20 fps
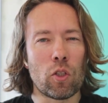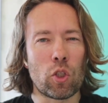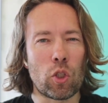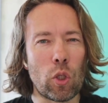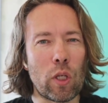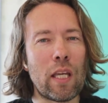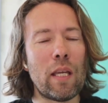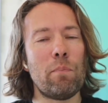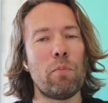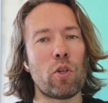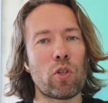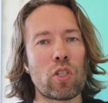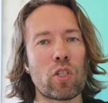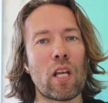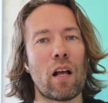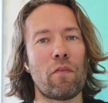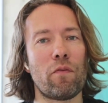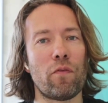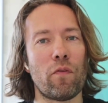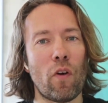to keep
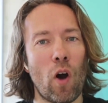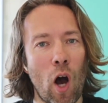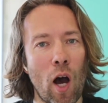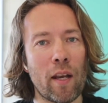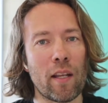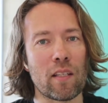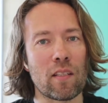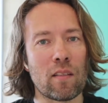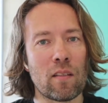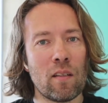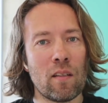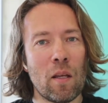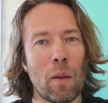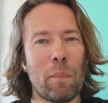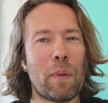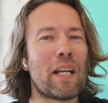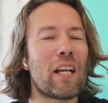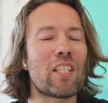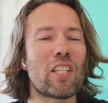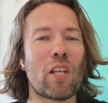yourself honest.
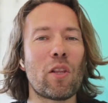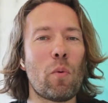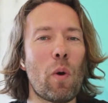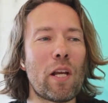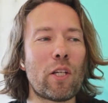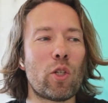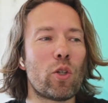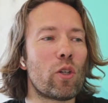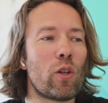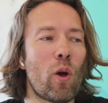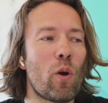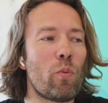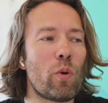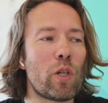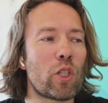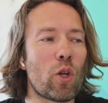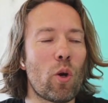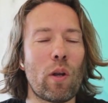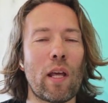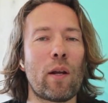Because otherwise you could
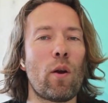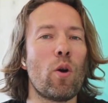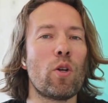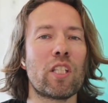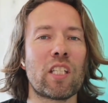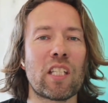always go like, oh,